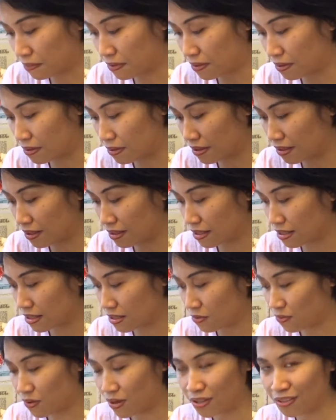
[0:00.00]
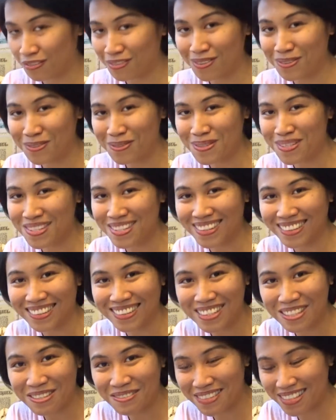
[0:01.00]
So this is one of those
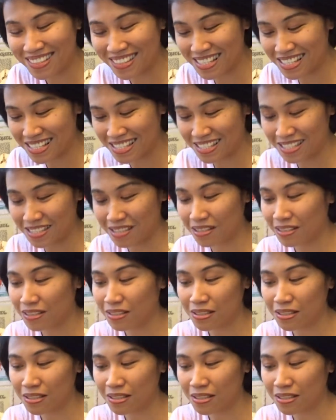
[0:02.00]
activities.